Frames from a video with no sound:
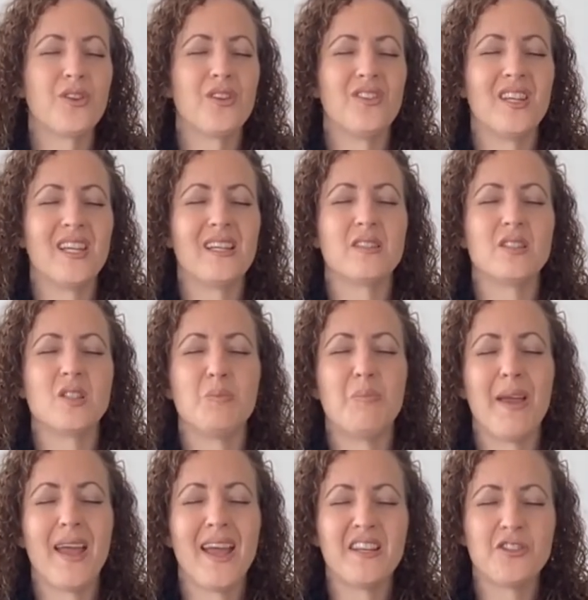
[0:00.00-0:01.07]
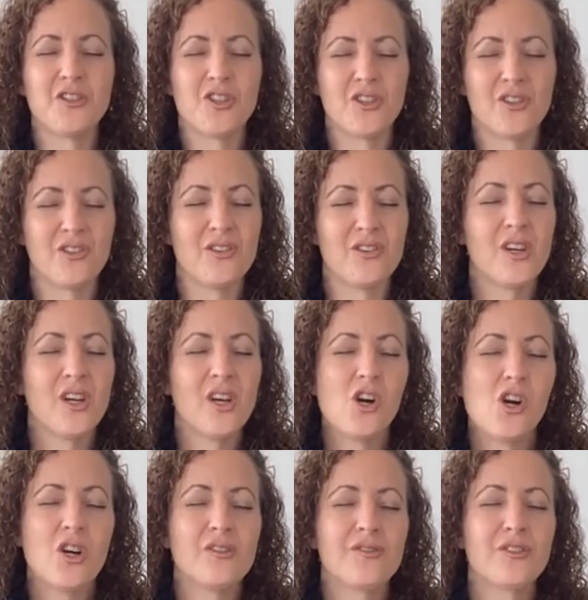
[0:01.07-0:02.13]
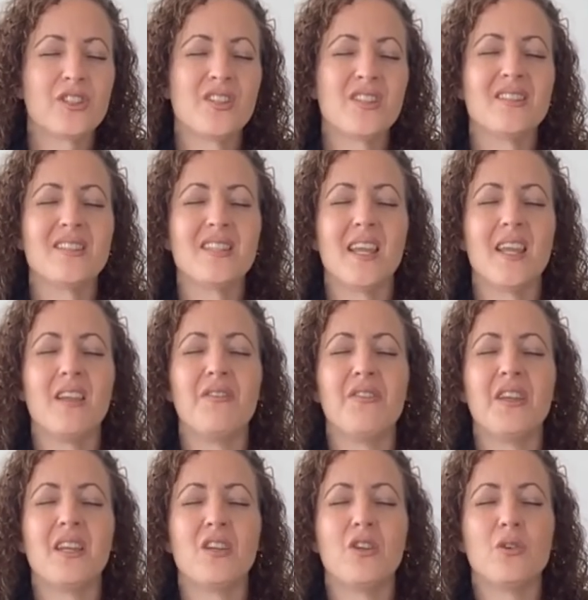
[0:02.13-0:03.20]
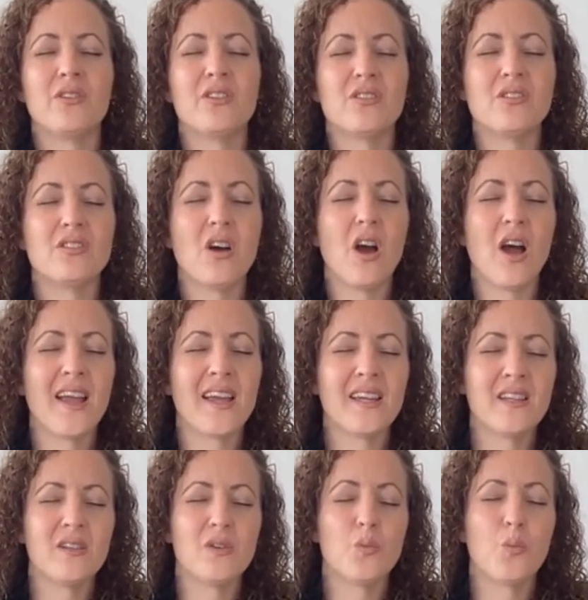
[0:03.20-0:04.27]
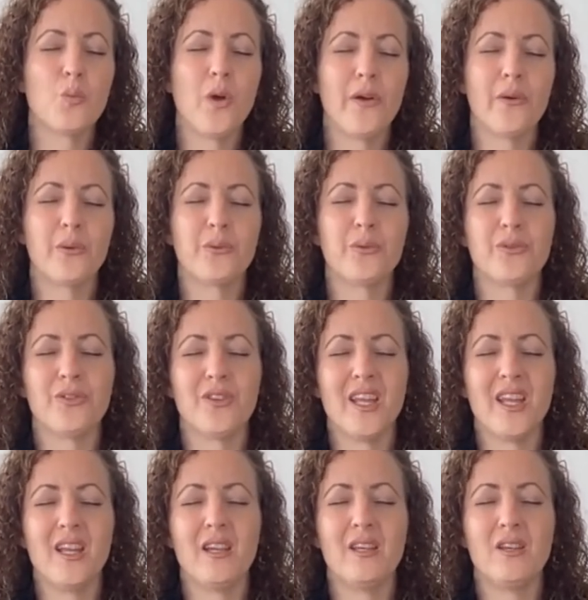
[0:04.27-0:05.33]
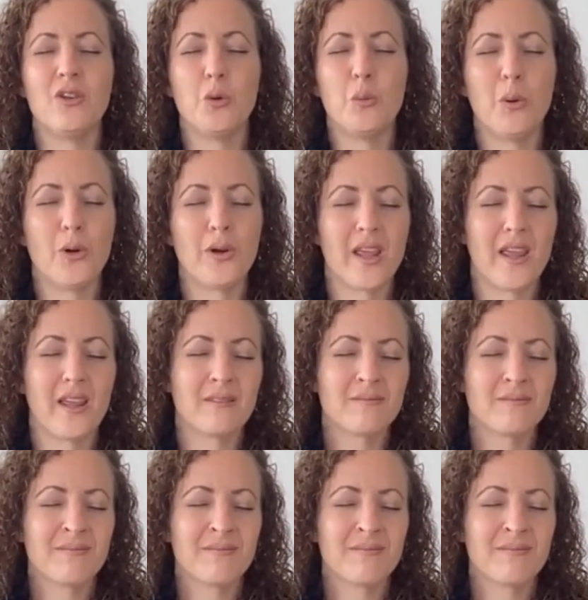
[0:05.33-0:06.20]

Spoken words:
the expansion of receiving your desired wealth in your body.